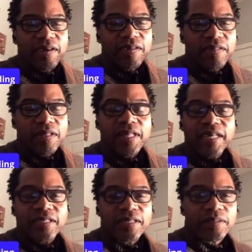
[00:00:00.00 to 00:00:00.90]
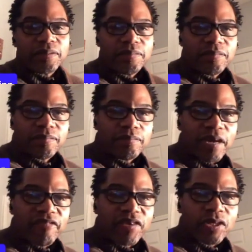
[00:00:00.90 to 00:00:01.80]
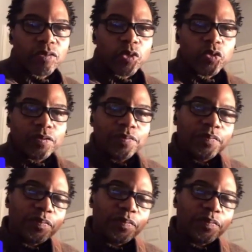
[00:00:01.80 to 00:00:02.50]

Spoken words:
The Lesson by the Booton.